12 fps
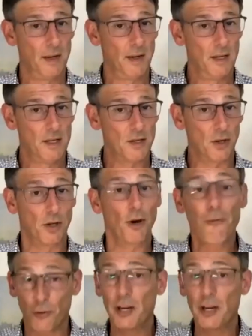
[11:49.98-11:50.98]
So you're
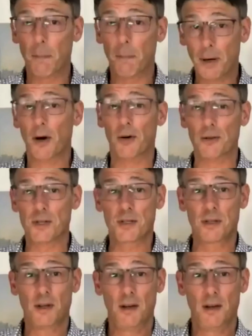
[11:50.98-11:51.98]
free to
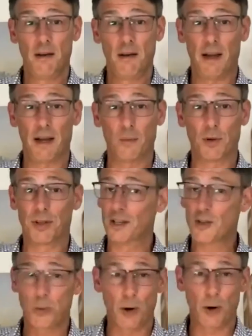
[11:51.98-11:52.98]
post, and within
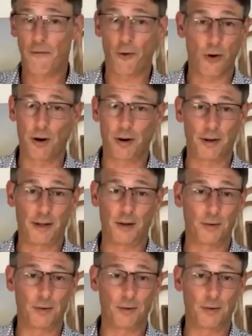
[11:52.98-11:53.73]
24,